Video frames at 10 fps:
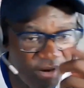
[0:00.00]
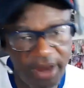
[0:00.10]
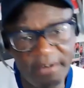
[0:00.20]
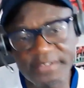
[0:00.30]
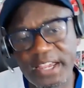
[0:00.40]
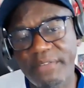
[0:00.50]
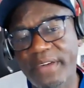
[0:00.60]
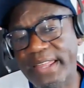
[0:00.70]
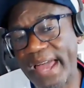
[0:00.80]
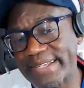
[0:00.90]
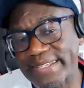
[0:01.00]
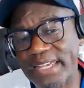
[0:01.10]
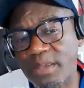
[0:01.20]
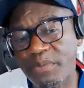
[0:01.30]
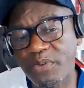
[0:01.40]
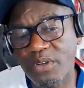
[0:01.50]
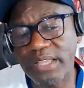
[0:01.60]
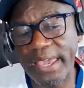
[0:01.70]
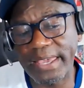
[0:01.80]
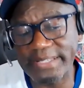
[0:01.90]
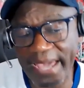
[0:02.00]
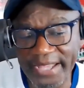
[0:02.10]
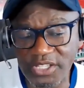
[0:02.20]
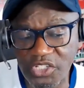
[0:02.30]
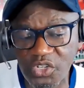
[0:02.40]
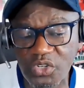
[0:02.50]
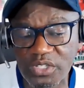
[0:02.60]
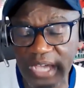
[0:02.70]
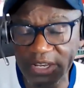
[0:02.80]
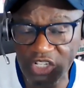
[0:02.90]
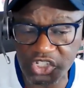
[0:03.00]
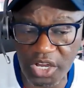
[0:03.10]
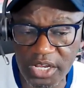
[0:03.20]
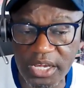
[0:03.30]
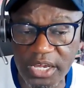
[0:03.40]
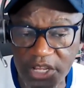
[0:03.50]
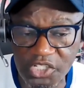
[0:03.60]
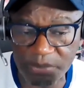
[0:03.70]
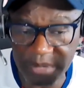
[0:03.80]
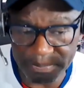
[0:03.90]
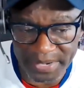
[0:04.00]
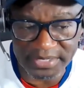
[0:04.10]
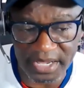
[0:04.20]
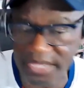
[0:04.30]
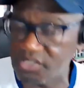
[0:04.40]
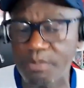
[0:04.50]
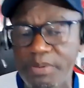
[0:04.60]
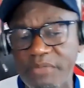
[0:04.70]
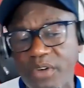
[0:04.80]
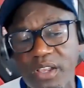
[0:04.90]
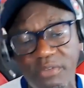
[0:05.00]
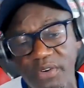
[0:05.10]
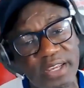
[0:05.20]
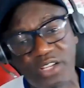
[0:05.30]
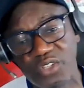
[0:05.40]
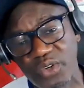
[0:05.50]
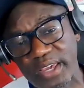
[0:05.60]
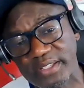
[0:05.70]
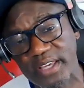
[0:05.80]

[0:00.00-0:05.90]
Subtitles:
Gareth Southgate has said it before that his attitude and his training needs to be better. He's not played for England for nearly 2 years.